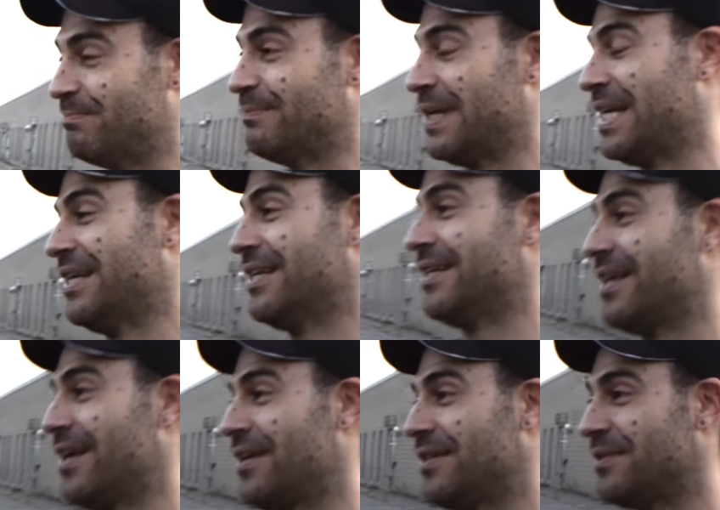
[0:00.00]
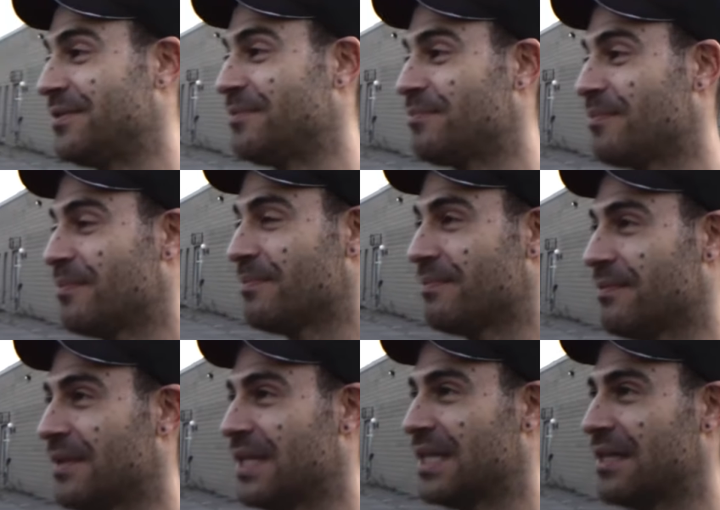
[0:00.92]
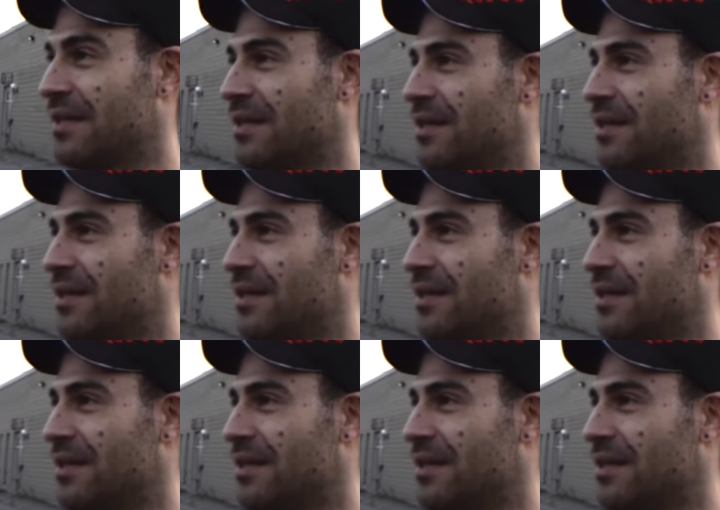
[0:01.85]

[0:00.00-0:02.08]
And yours has how many kilometers? I haven't asked.